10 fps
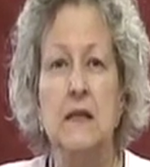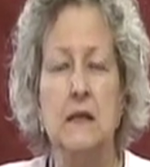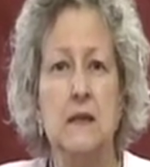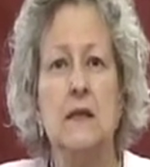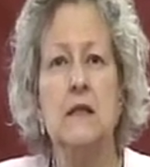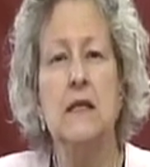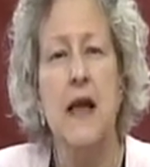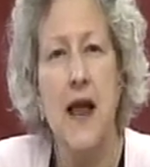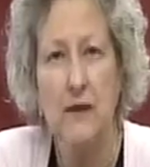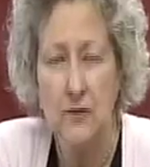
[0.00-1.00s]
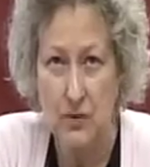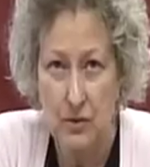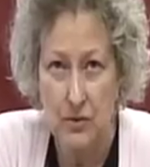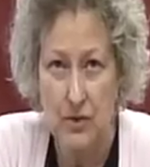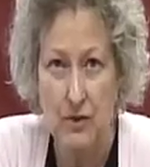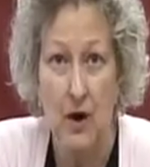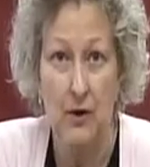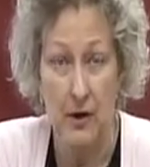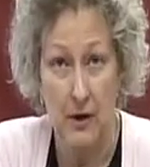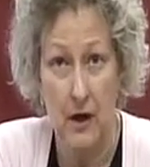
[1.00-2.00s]
Since the answers are
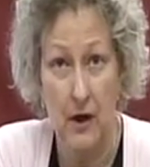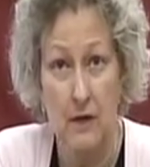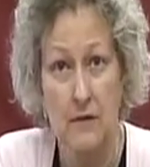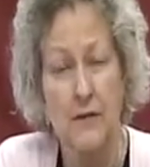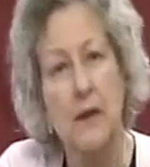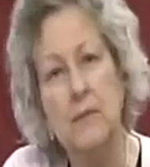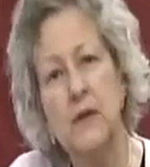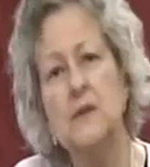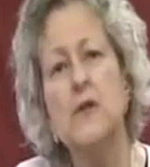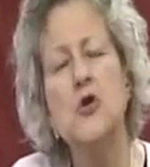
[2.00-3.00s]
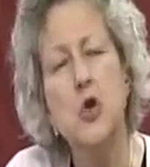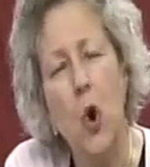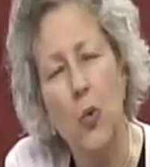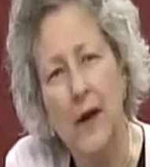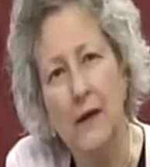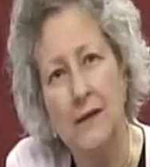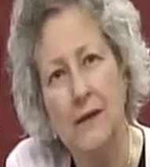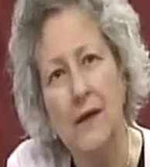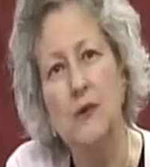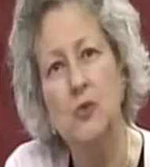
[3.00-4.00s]
in our heart, that means the knowing
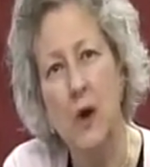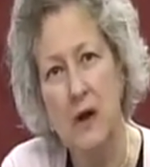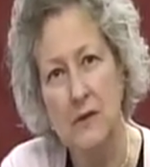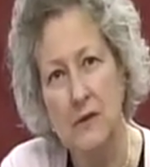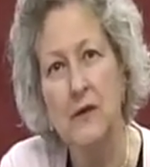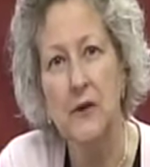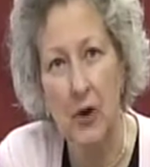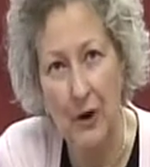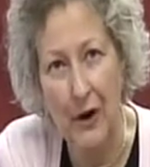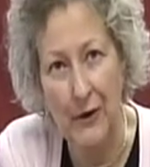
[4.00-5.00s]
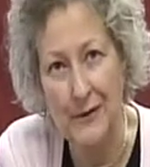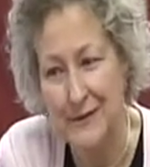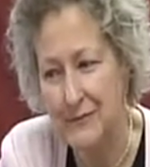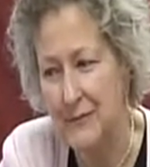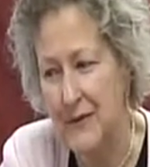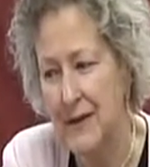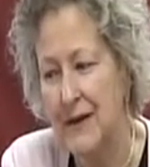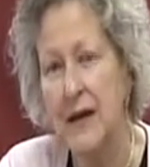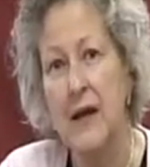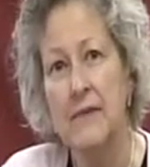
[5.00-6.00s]
indwells in our heart.
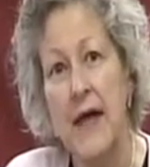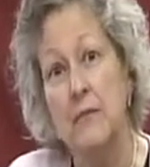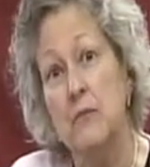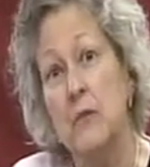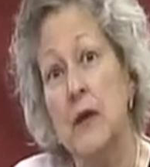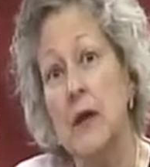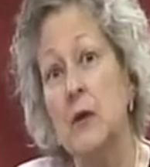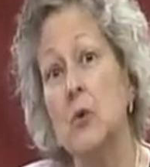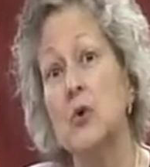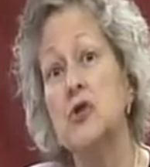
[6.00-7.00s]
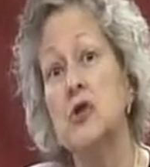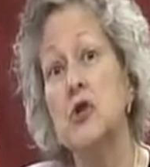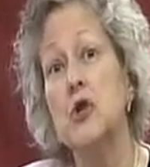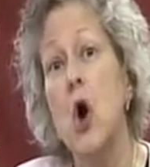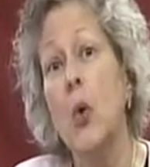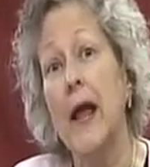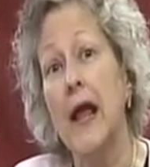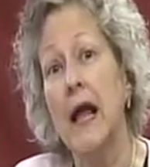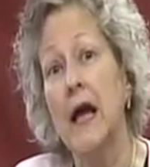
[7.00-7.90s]
That equals knowing.